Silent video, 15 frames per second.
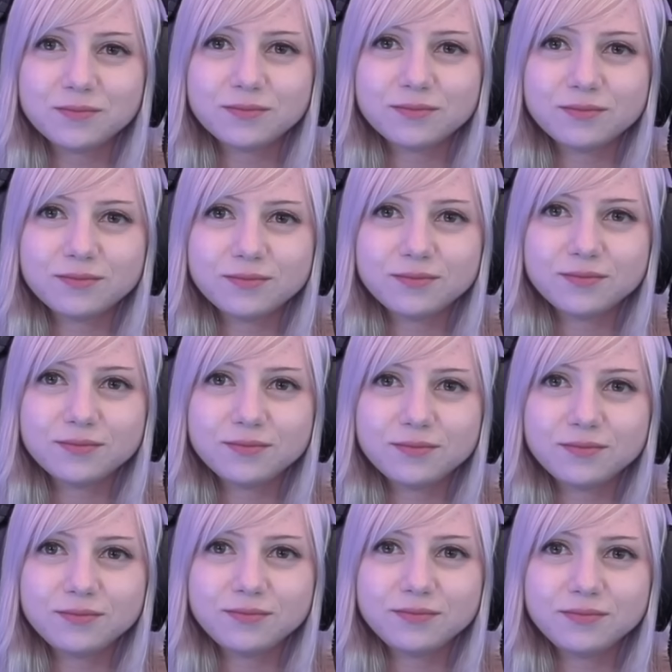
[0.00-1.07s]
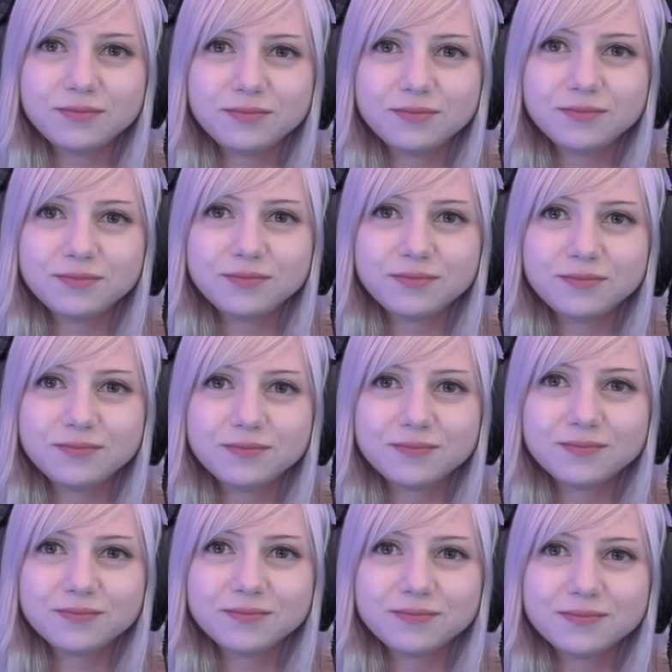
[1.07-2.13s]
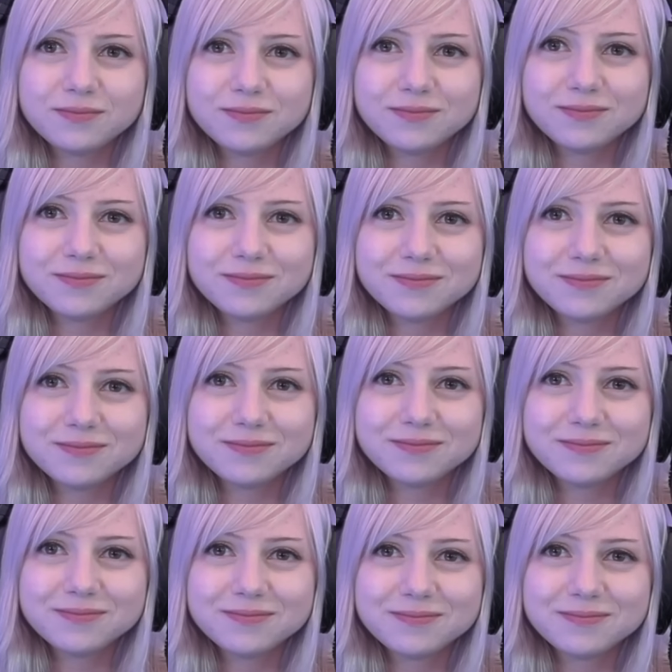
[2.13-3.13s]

(not speaking)